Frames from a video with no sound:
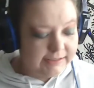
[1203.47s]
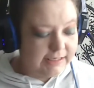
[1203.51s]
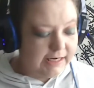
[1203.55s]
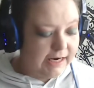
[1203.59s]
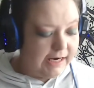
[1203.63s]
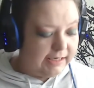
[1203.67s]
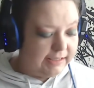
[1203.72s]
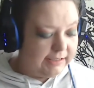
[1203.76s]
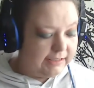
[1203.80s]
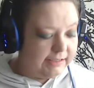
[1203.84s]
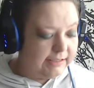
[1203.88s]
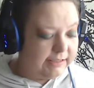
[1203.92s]

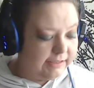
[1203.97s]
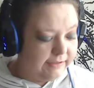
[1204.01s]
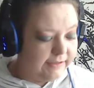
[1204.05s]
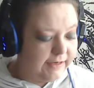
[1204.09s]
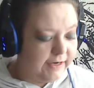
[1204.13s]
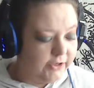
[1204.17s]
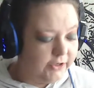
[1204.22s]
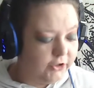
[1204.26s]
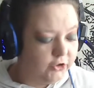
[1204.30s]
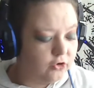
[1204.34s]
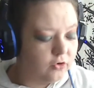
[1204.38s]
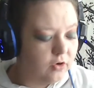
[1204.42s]
as
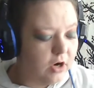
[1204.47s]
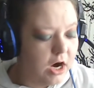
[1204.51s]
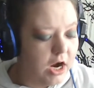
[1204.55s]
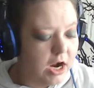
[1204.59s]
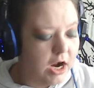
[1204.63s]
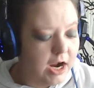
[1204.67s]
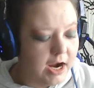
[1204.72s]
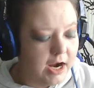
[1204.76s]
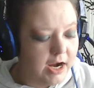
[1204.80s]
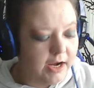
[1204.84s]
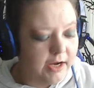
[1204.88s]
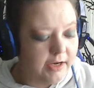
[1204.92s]
they
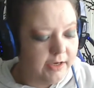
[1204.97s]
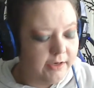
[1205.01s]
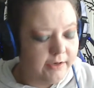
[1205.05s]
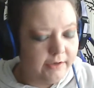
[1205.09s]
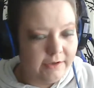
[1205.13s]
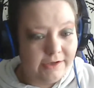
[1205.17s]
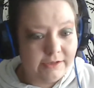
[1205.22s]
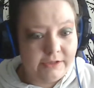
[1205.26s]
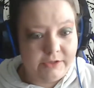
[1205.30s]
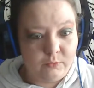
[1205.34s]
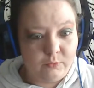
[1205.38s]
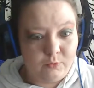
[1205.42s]
dry,
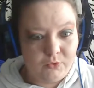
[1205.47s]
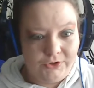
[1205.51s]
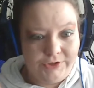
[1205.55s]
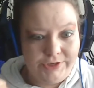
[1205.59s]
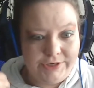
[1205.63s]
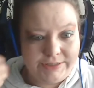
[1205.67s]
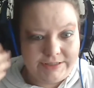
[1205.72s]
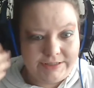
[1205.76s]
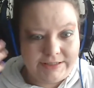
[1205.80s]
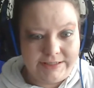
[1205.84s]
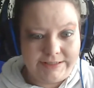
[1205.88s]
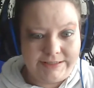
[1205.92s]
it
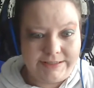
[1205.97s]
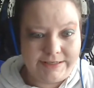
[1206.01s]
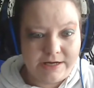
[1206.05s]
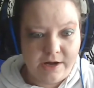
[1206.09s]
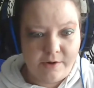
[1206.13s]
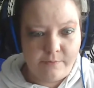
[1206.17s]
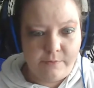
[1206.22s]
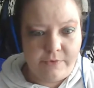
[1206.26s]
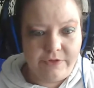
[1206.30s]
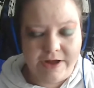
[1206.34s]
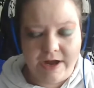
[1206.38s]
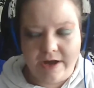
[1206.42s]
releases
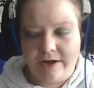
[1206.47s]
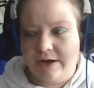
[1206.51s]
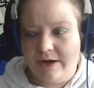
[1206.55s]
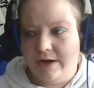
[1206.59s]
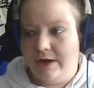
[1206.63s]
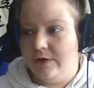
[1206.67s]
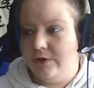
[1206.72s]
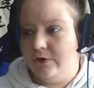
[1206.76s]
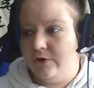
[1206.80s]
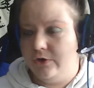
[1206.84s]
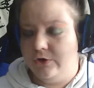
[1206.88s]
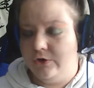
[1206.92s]
some of that
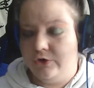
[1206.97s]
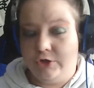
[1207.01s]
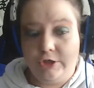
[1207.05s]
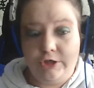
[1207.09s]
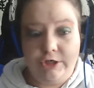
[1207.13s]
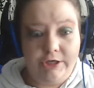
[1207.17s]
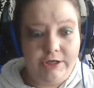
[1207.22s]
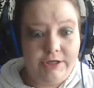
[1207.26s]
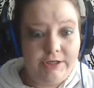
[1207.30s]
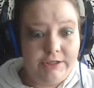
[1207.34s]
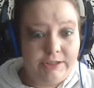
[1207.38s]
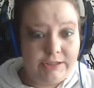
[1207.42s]

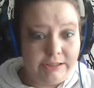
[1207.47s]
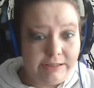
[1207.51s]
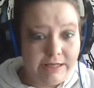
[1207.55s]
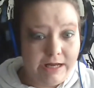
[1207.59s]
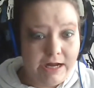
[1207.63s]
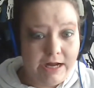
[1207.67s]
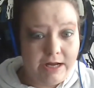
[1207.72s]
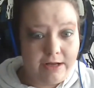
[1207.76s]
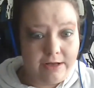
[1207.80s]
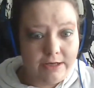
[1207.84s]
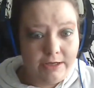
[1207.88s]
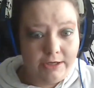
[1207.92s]
energy into
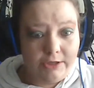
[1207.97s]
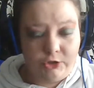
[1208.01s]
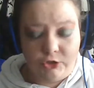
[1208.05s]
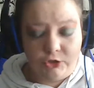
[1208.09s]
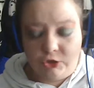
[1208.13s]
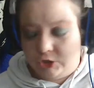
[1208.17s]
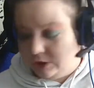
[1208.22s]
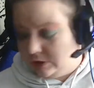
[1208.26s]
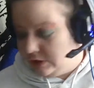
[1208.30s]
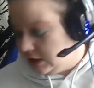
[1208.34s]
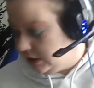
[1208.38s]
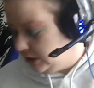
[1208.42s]
that
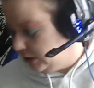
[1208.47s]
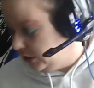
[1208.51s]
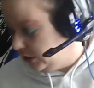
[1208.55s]
kitchen that